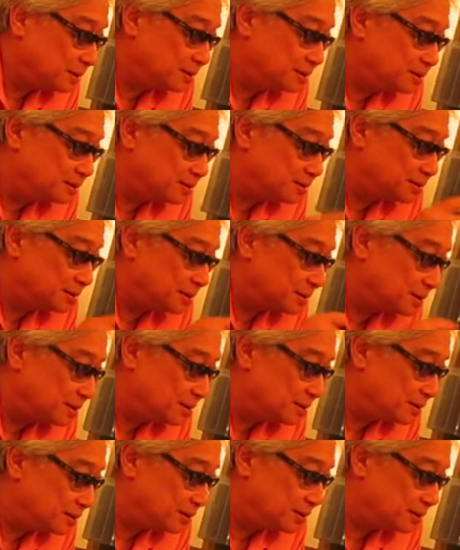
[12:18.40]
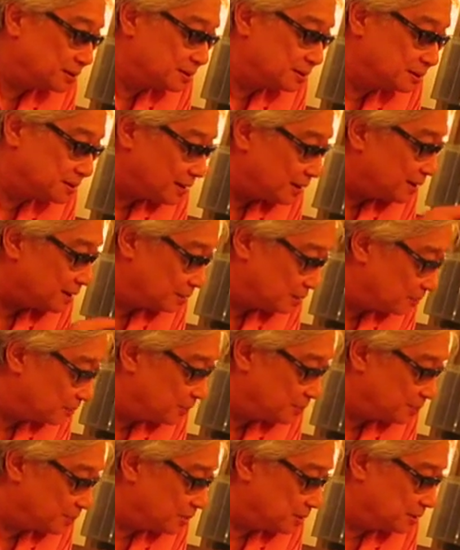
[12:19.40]
this saying of
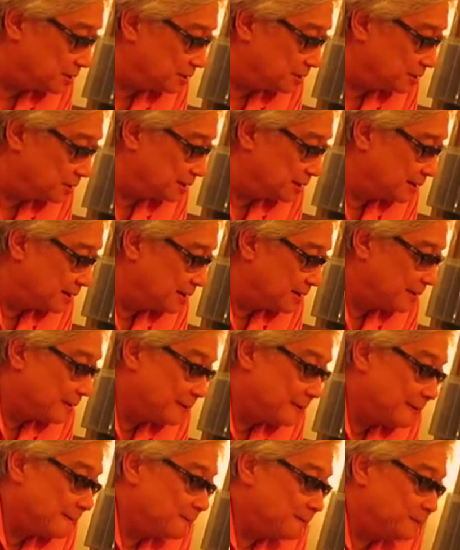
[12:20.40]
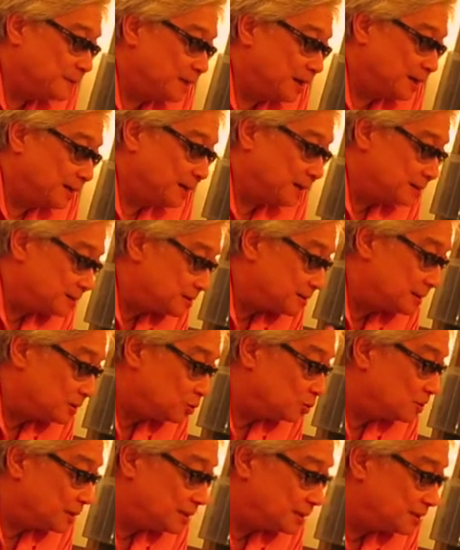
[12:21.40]
the person. I can say
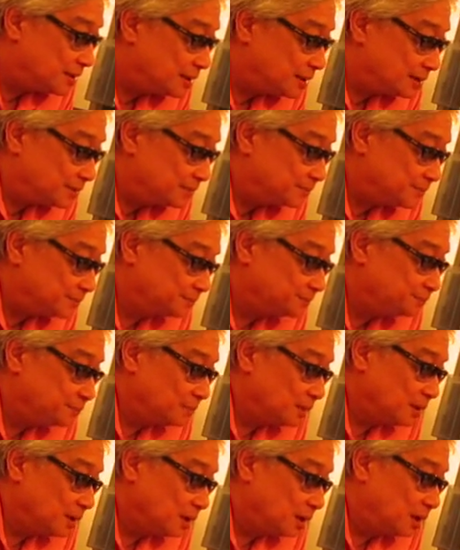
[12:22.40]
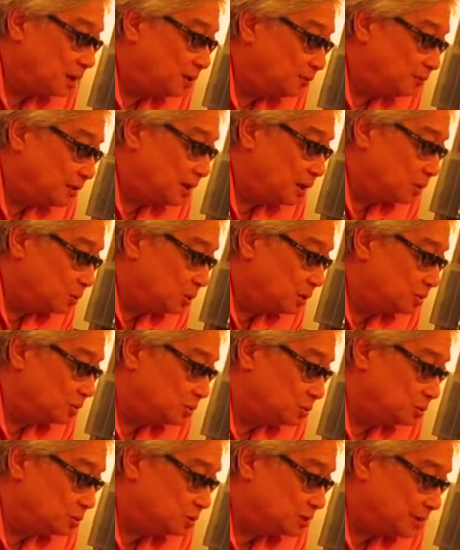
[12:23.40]
to myself, if I
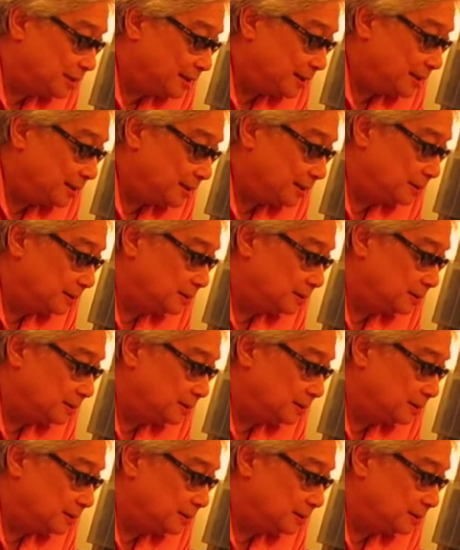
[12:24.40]
want to stay